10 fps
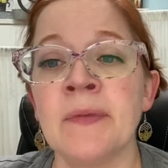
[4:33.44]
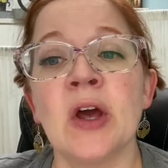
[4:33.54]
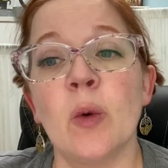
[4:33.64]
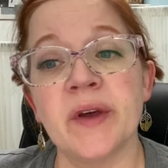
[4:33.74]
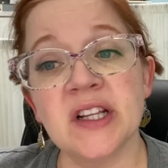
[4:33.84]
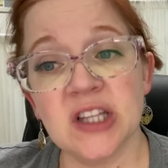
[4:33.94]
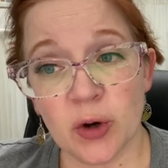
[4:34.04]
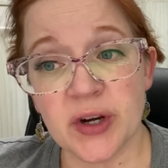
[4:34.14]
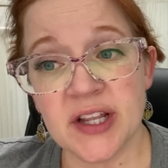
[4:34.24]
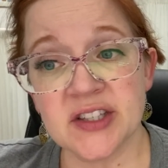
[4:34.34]
"When
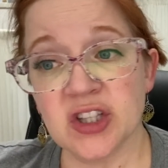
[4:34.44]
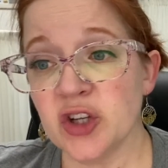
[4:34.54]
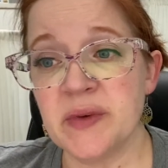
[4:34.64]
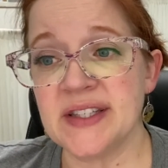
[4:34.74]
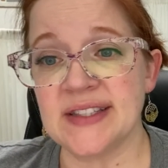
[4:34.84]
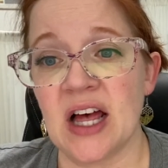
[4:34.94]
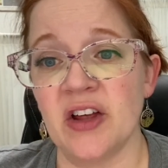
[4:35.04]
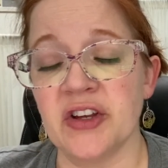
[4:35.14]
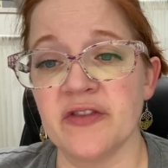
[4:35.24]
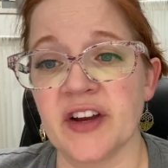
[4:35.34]
alone in his gloomy cell,
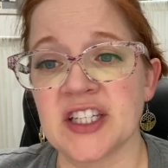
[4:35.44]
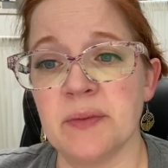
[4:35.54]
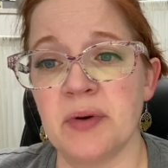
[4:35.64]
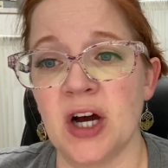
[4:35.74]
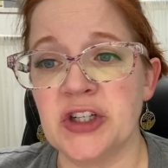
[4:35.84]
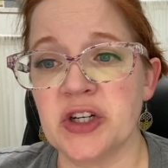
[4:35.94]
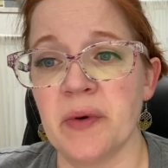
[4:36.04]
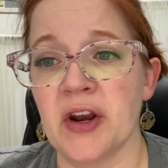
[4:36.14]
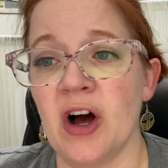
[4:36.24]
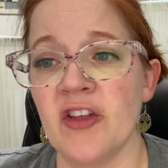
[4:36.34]
your victim pondered
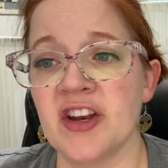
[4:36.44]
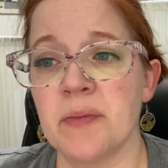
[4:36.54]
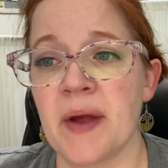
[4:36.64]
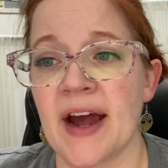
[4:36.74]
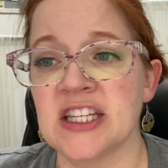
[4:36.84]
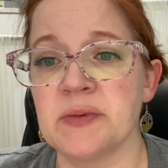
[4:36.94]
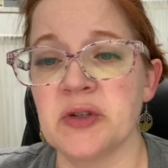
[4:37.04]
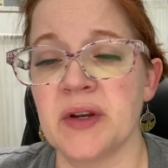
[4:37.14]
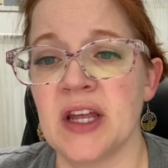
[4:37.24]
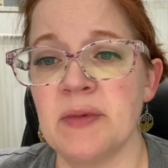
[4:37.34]
upon all that had passed
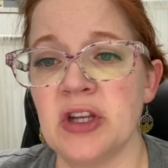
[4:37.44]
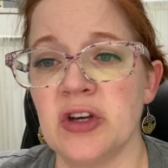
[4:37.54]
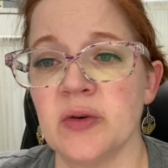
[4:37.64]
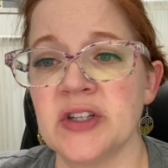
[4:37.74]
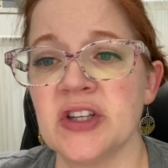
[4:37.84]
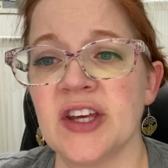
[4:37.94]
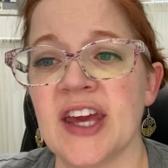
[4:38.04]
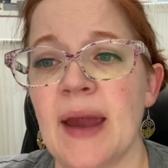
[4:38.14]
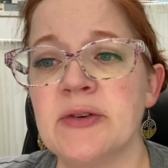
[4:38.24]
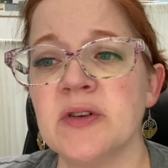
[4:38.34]
between him and you, until he
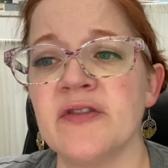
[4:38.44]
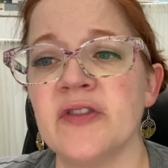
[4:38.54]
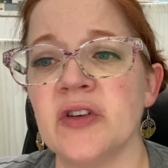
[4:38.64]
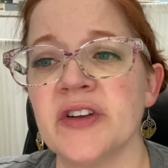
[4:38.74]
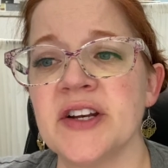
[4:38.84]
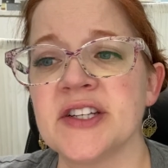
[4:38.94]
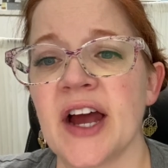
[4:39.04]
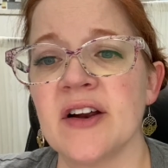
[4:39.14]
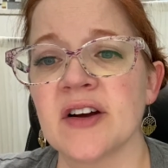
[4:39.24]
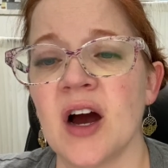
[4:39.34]
came to a full and
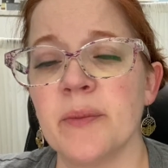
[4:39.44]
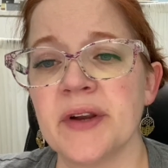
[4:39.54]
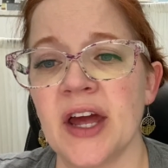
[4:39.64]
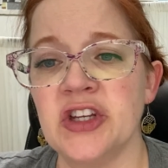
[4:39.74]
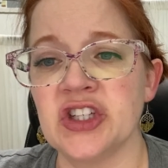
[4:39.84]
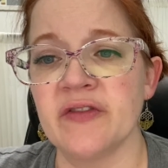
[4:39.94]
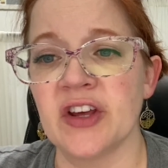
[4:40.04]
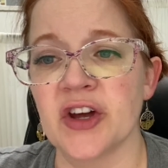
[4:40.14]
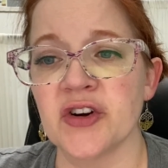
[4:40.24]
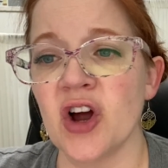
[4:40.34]
entire comprehension of the
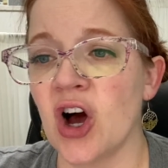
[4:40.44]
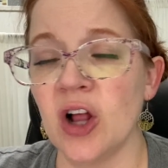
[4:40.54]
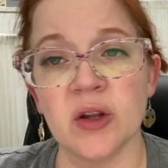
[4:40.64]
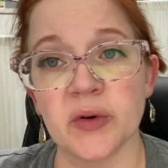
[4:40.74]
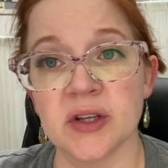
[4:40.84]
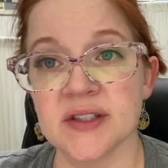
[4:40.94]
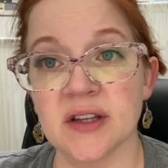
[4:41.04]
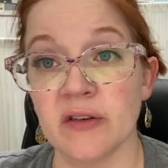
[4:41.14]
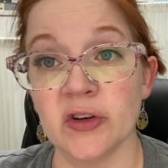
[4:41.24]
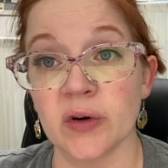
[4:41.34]
utter hollowness
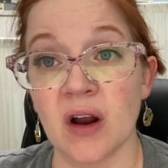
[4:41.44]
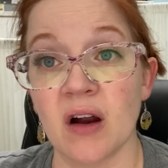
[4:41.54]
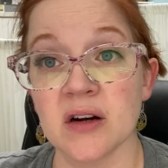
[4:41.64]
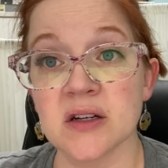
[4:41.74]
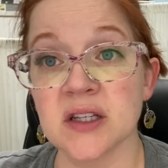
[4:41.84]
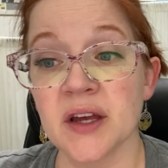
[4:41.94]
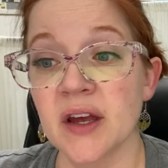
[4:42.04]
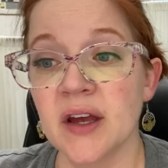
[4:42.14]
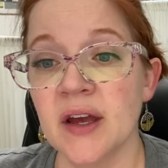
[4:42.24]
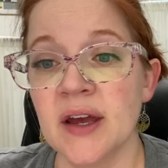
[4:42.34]
of your heart.
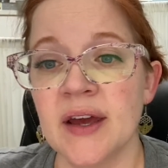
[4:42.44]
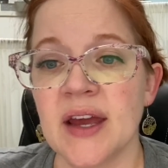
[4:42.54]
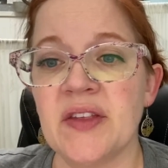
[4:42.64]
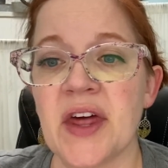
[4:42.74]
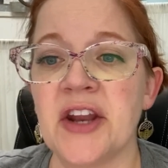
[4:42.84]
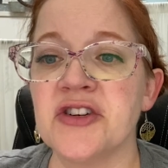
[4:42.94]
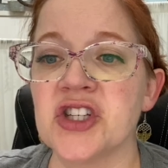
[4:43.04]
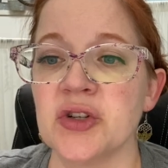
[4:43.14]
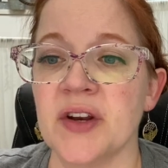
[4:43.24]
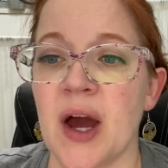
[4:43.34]
He then
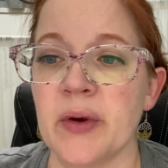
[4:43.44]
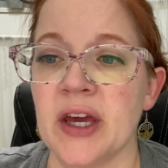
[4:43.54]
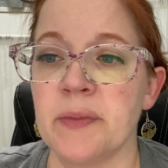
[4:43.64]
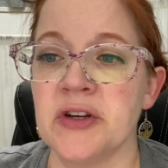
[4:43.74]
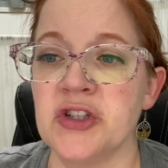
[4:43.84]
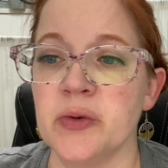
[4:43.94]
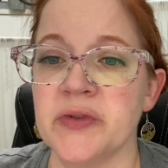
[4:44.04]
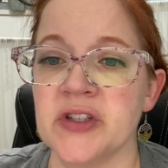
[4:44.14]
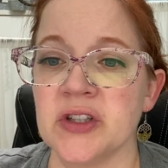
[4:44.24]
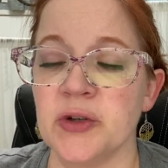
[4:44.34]
understood how he had been duped
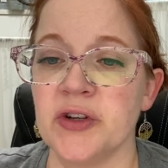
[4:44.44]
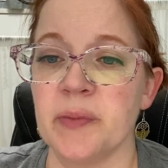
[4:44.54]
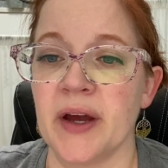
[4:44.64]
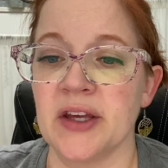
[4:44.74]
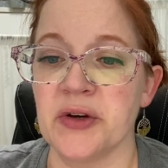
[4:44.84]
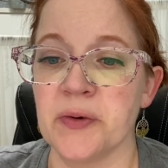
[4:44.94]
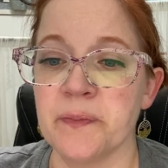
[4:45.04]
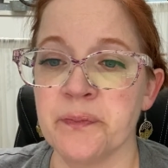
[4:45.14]
and deluded by you.